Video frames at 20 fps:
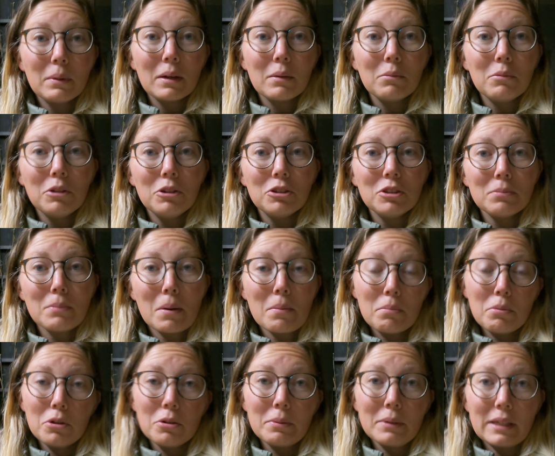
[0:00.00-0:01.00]
but I'm using my
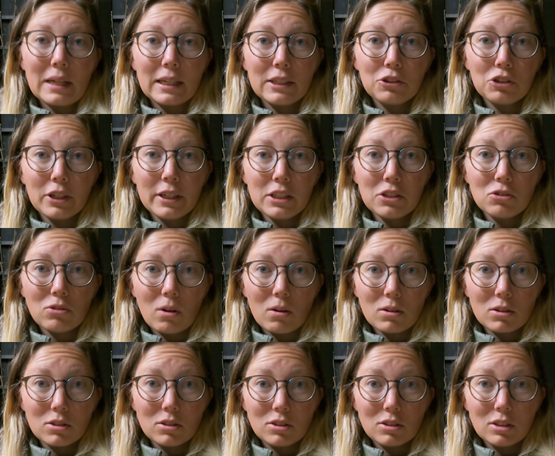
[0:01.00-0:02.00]
Puma Nitrate
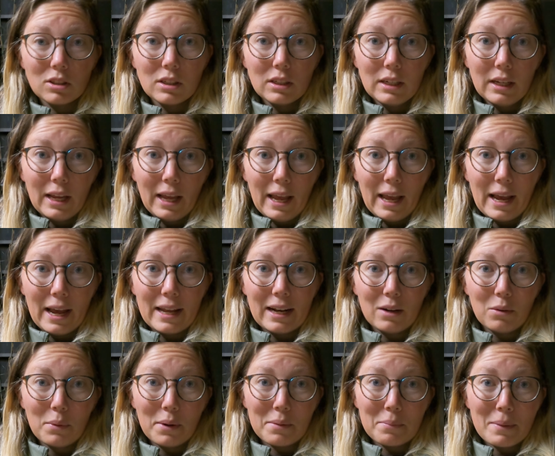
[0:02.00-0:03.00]
socks. And I
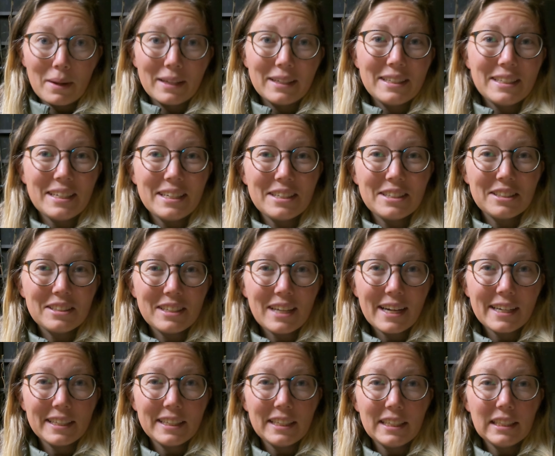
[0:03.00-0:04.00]
wear my Adidas
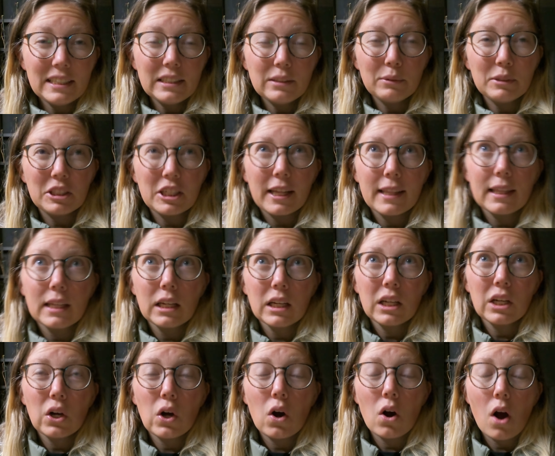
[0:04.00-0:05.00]
tackies, which I
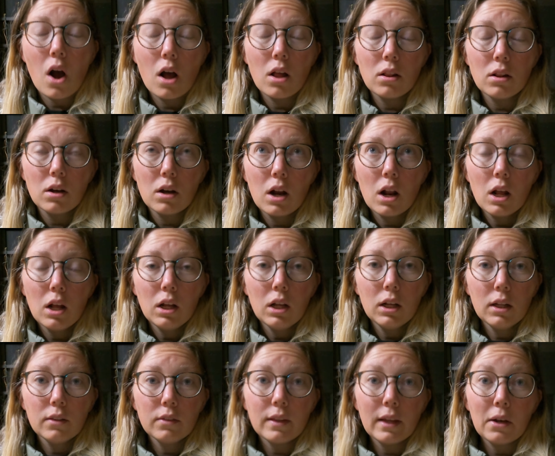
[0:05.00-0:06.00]
think are on
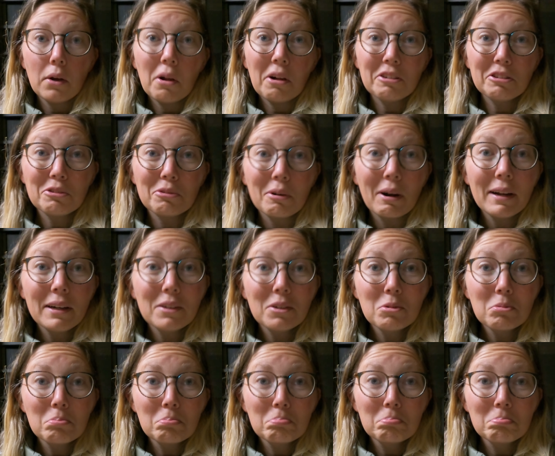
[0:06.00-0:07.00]
their last
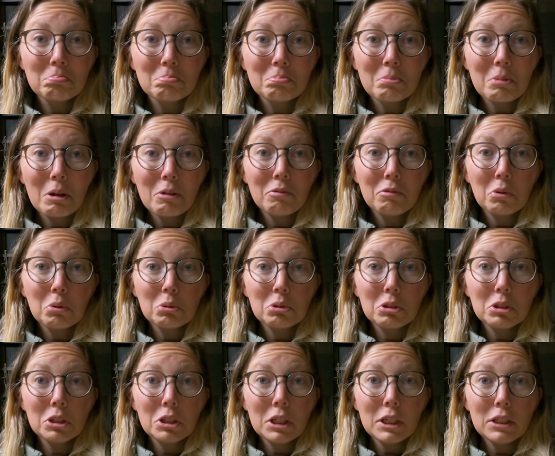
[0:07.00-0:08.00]
run,
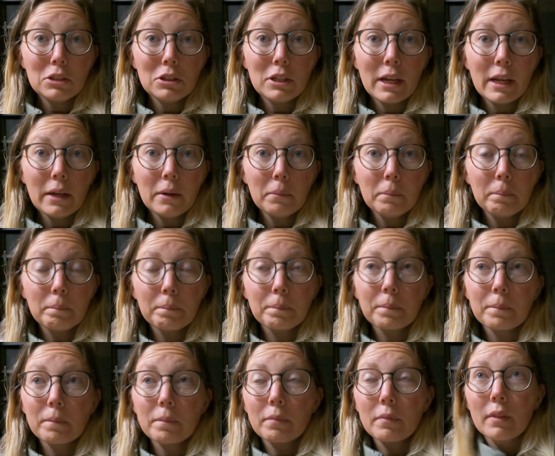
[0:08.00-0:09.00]
unfortunately, today.
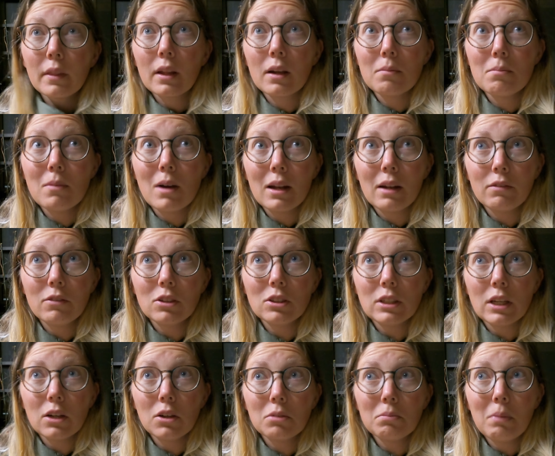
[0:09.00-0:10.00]
Might have to
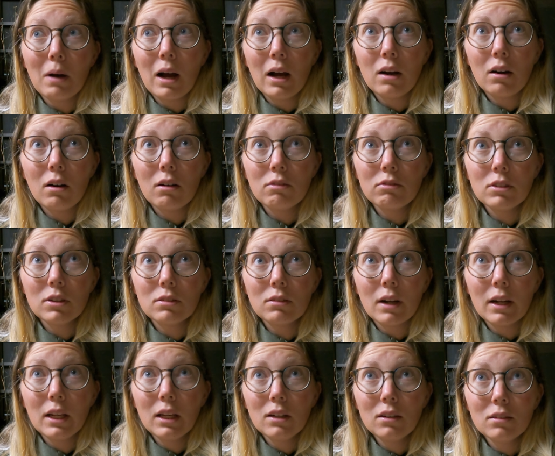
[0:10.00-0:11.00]
say goodbye after
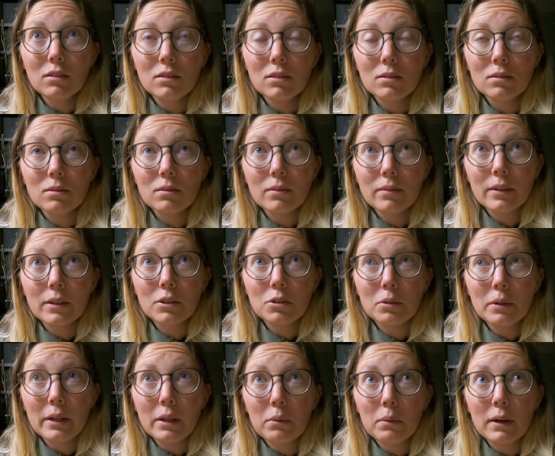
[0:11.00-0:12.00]
running the
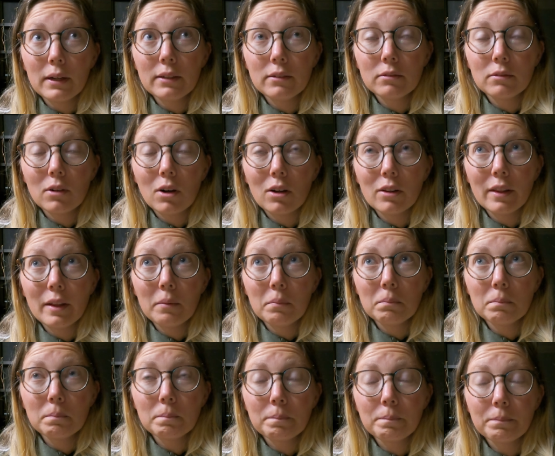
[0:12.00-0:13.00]
twenty-one on
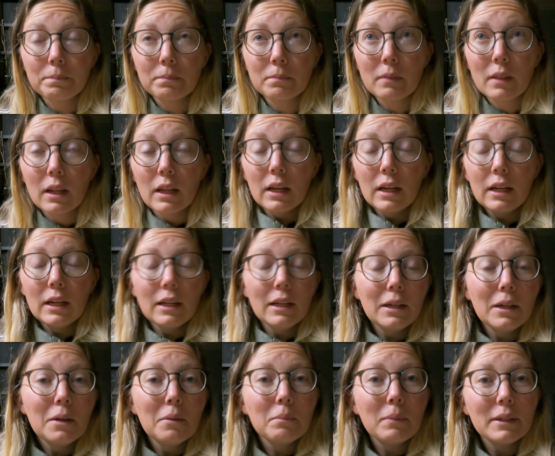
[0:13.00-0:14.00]
them.
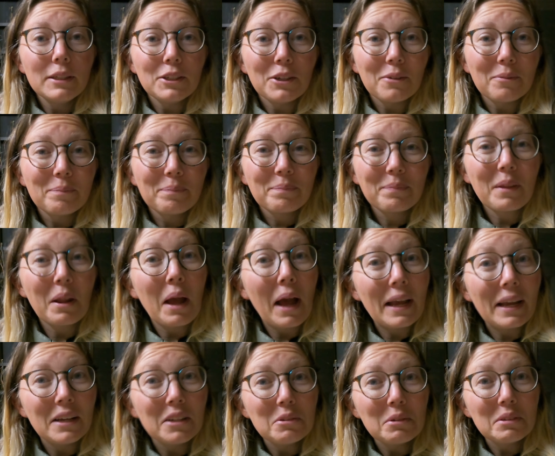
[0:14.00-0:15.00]
But yeah, I
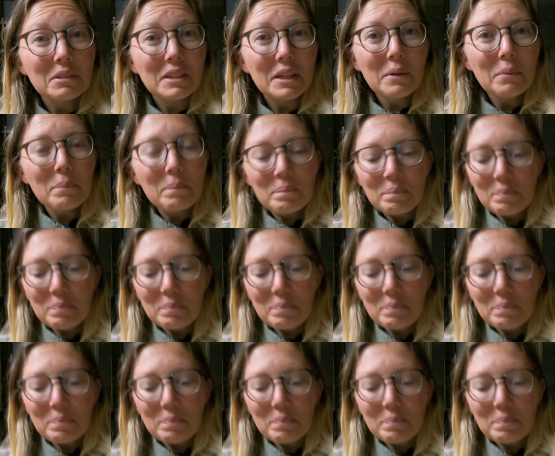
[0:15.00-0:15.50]
guess you'll see.